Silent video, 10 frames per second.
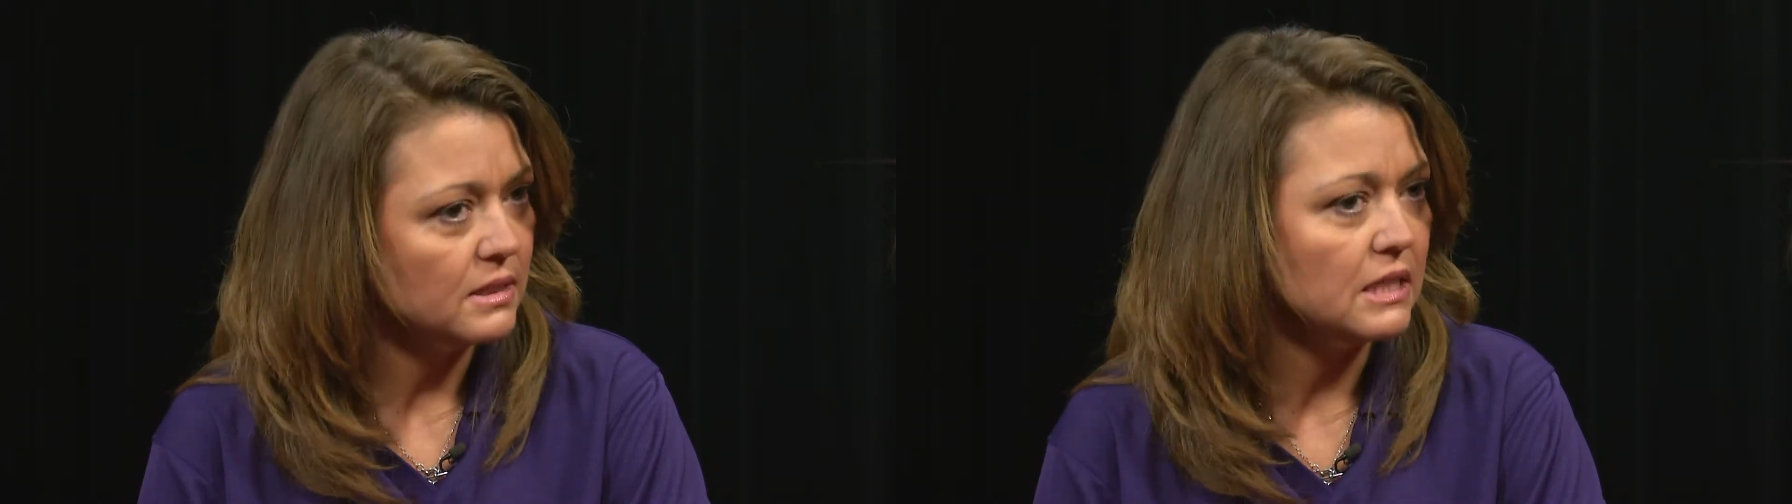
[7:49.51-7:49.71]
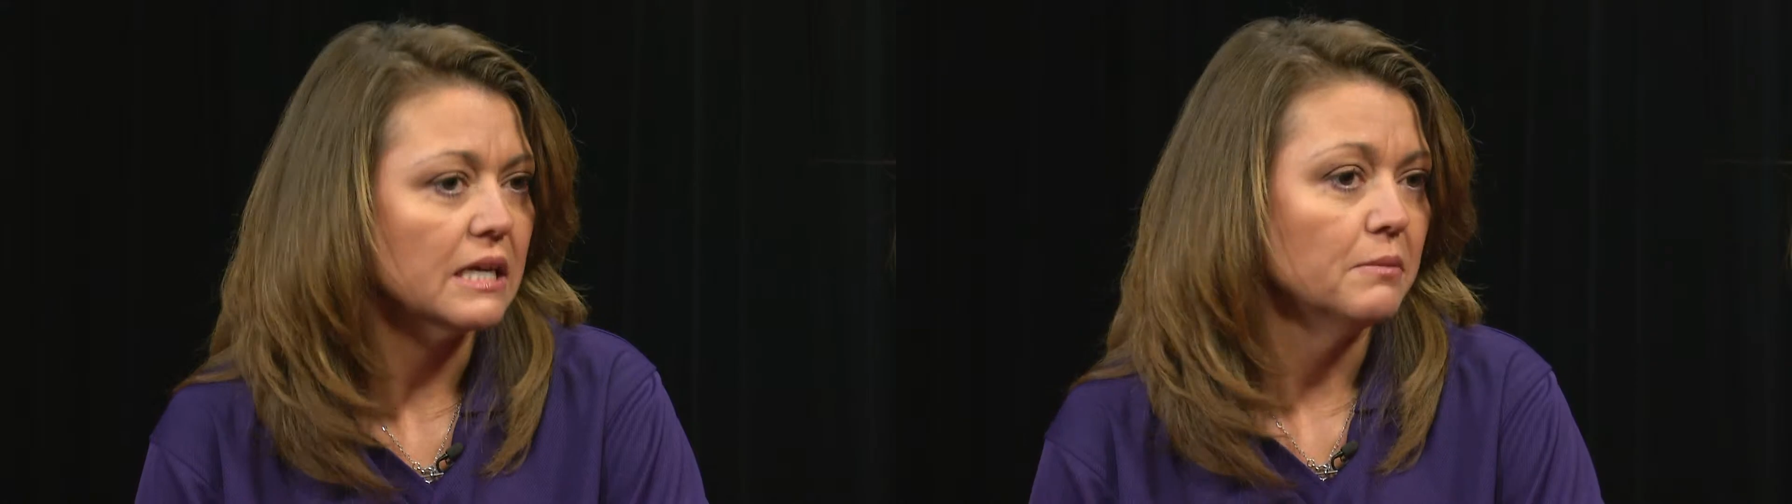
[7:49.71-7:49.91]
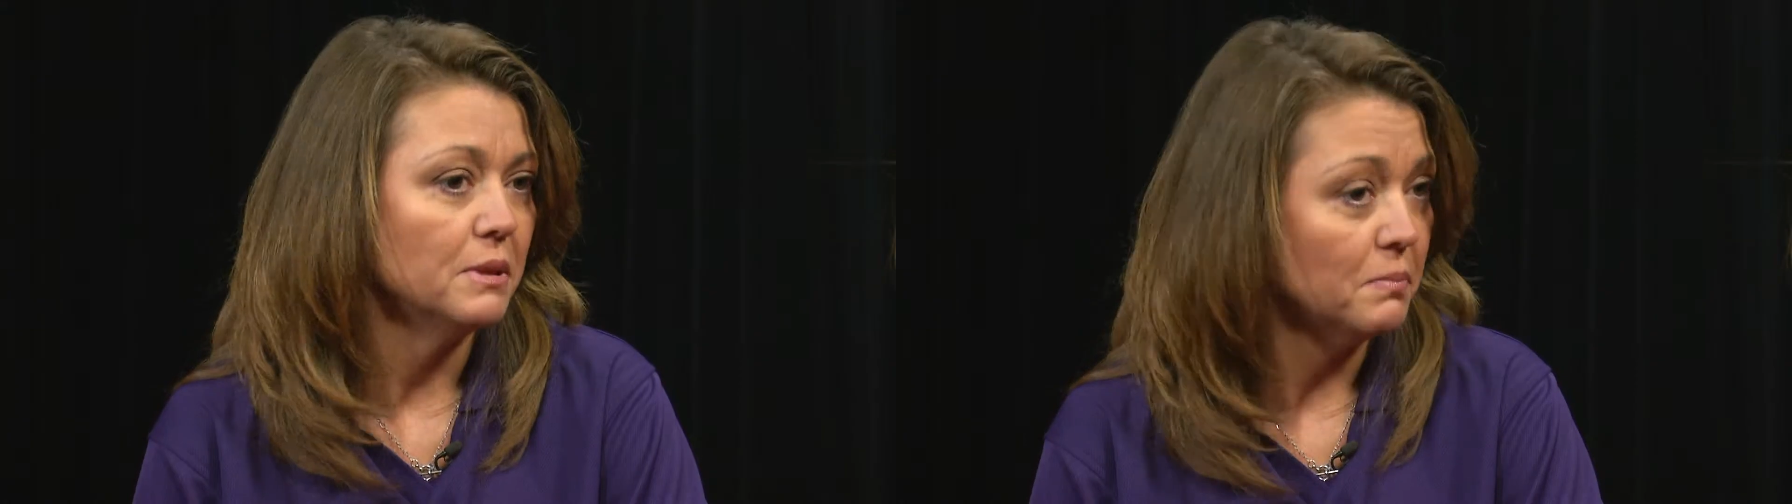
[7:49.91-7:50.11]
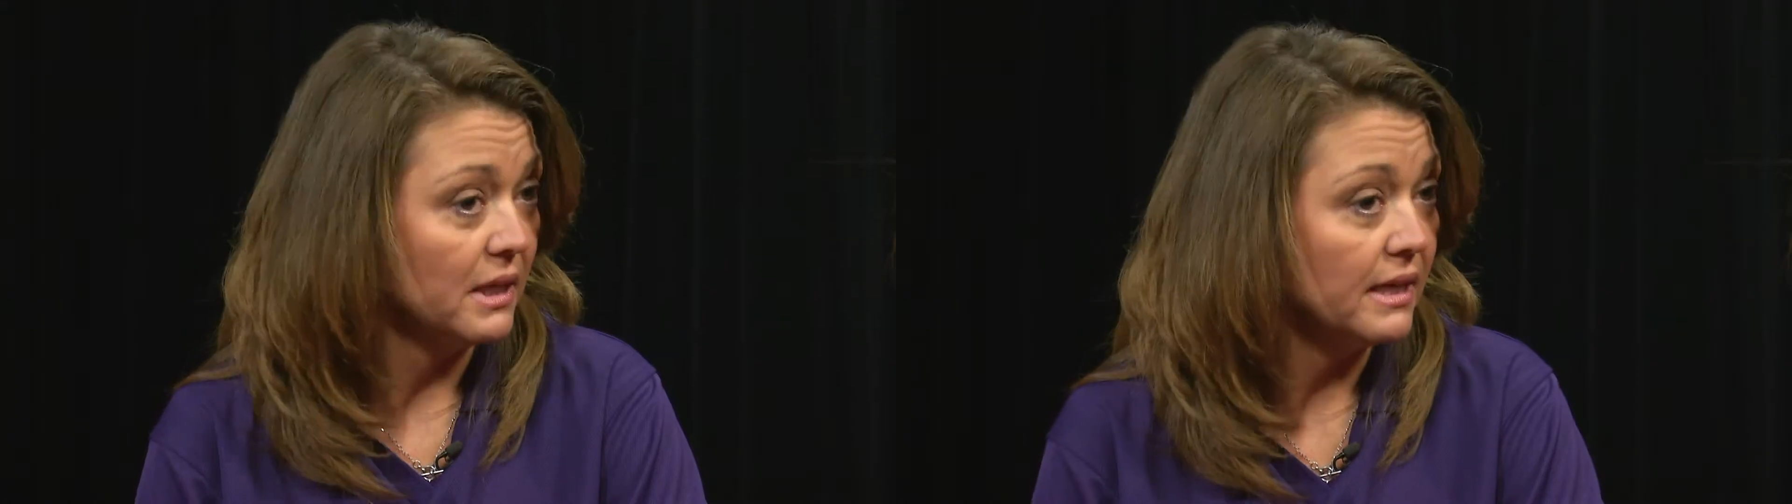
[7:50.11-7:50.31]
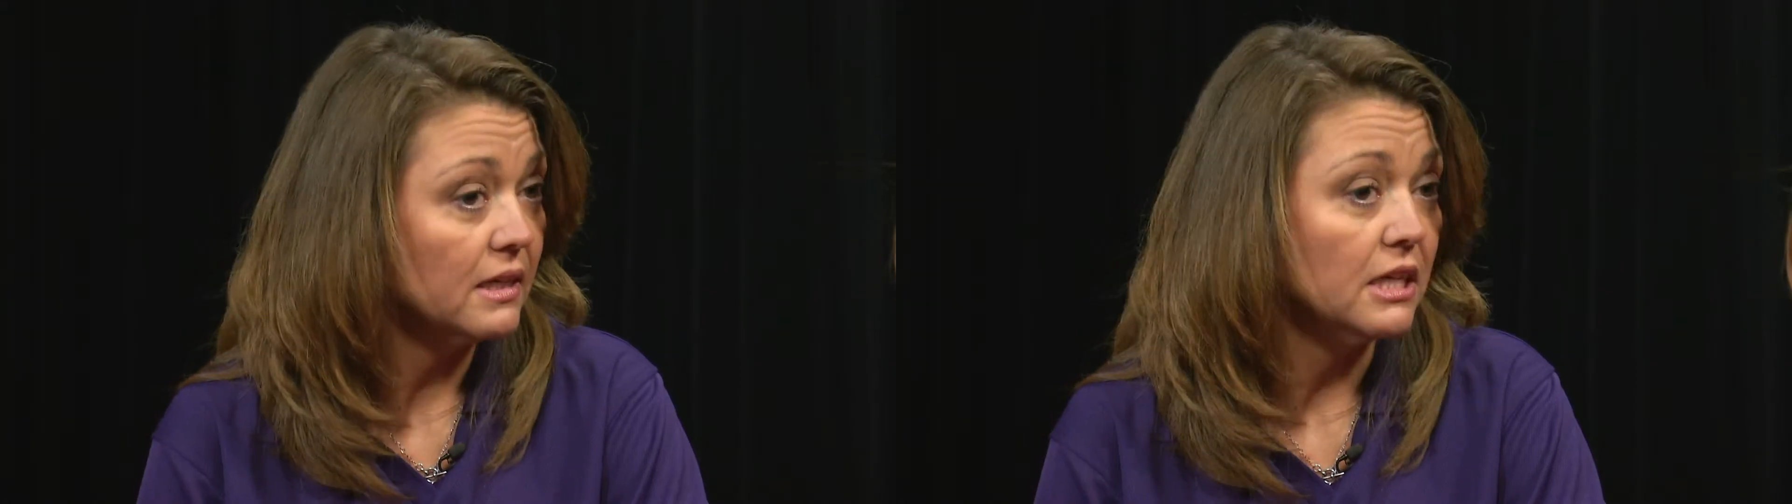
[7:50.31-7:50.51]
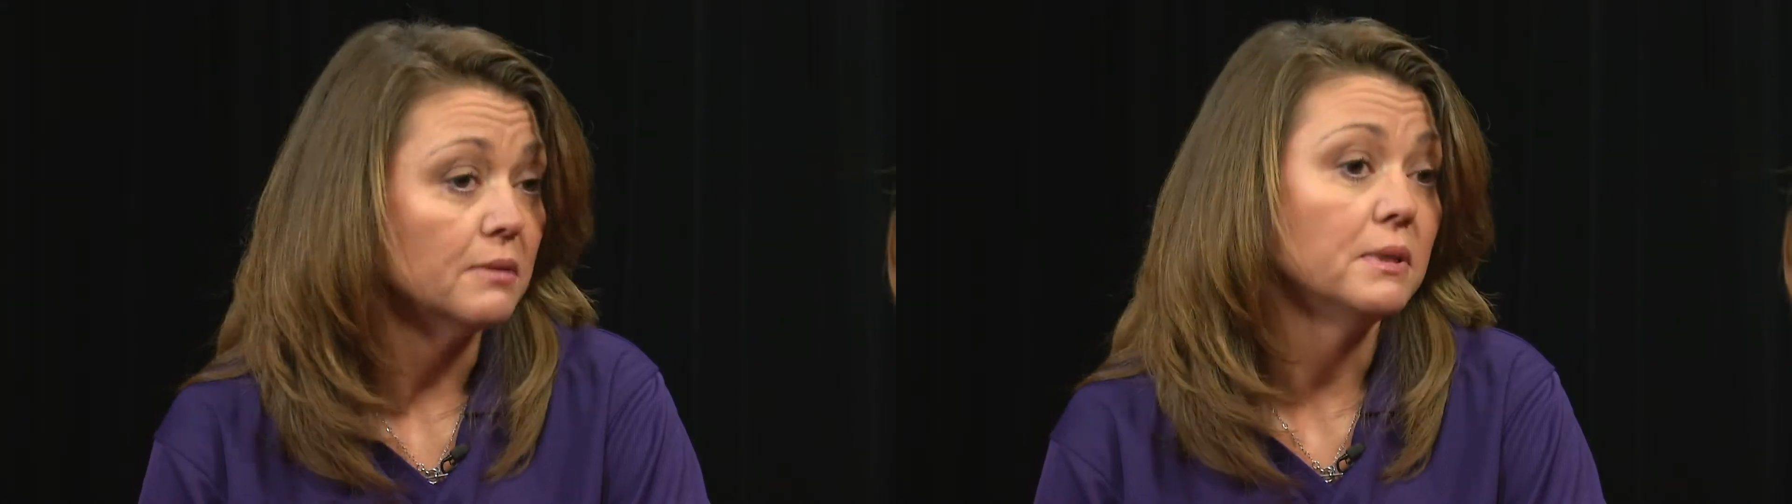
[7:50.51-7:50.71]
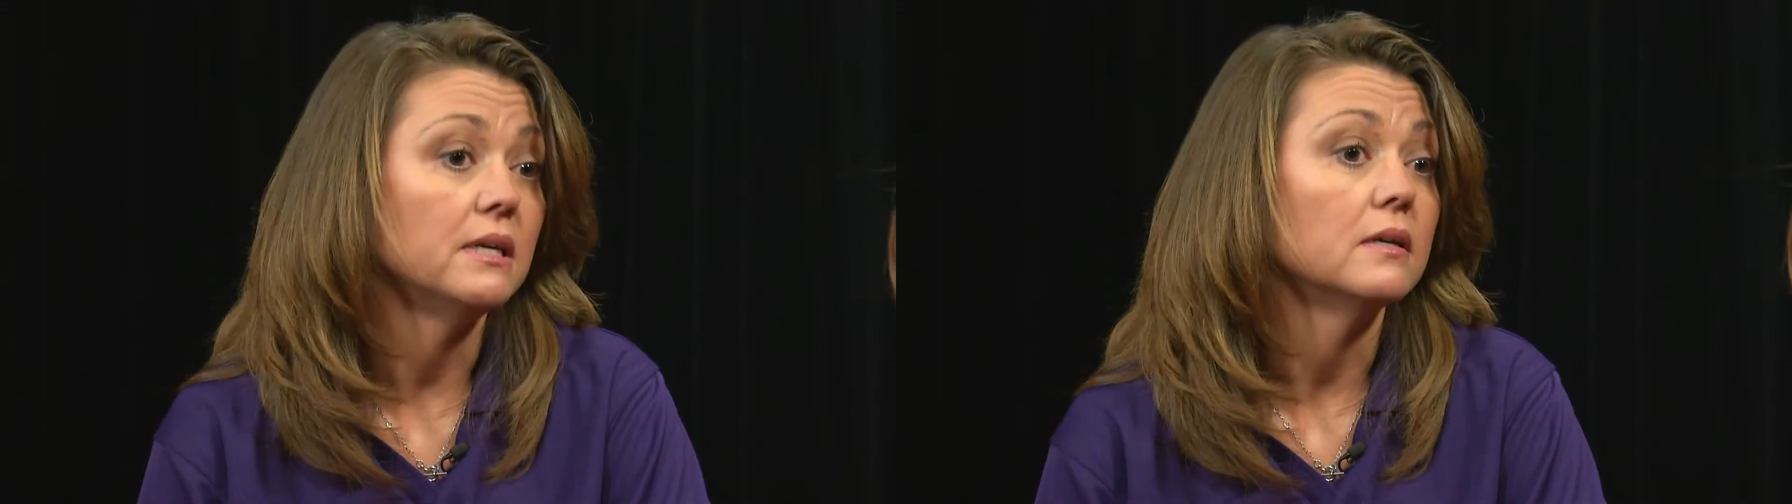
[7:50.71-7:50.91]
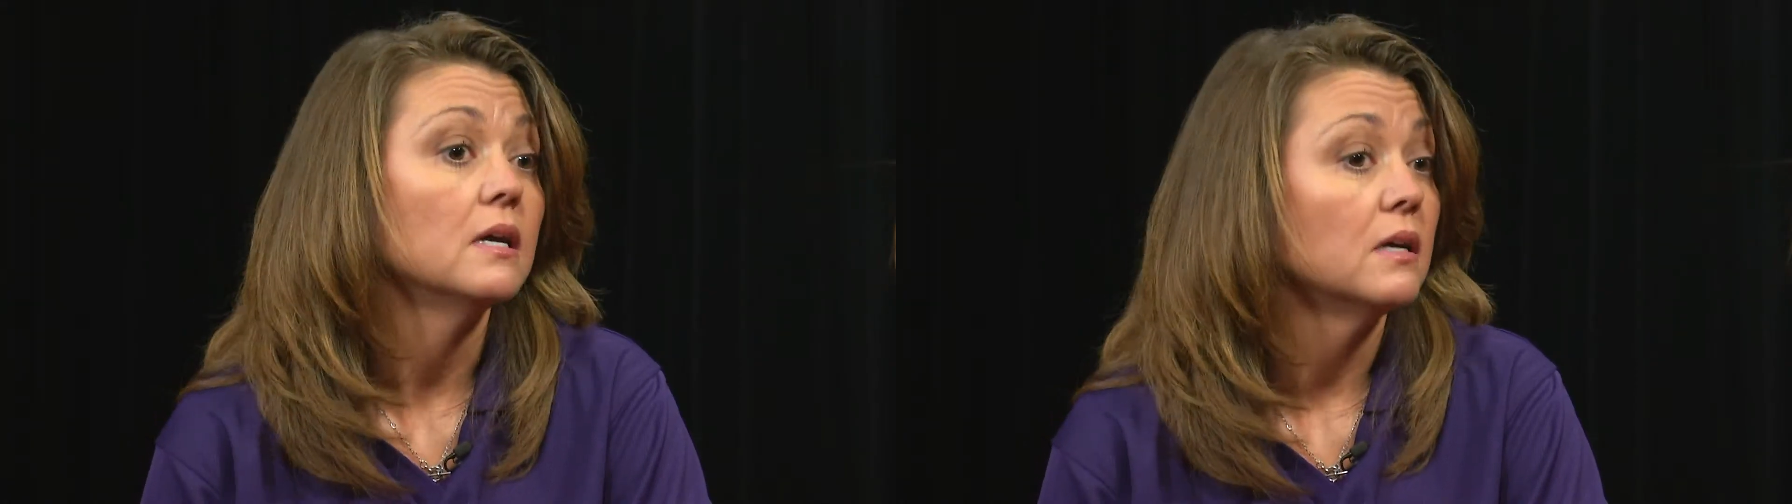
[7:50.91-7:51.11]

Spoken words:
It can be can be,